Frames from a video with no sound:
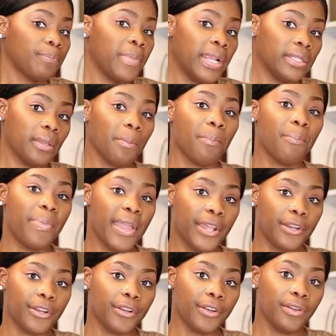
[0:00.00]
picked a
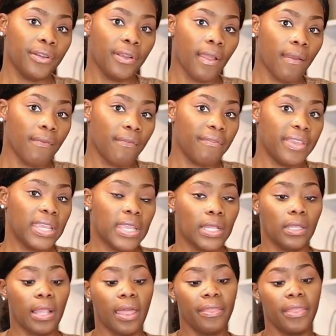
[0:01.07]
better
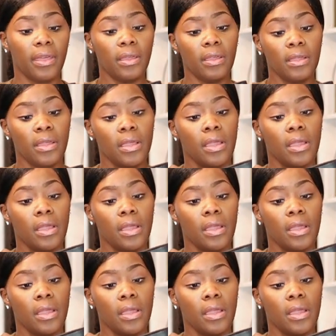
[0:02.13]
vegan leather.